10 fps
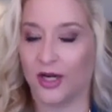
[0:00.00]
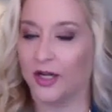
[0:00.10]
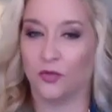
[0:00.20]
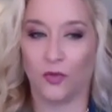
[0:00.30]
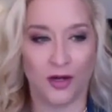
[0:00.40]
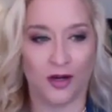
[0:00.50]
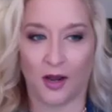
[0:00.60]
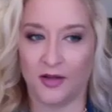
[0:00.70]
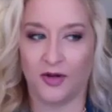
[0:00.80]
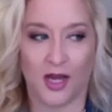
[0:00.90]
And the rent, I
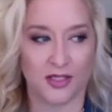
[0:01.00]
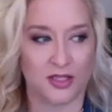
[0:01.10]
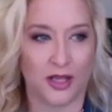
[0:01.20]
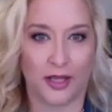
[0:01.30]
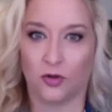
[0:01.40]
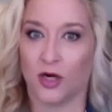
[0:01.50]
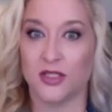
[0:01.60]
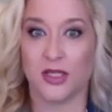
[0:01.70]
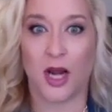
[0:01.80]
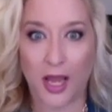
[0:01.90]
even asked the landlord, I
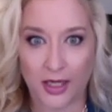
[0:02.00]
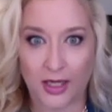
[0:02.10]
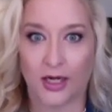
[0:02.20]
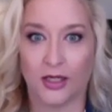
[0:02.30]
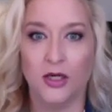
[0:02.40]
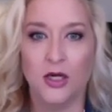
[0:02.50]
said, Hey, can I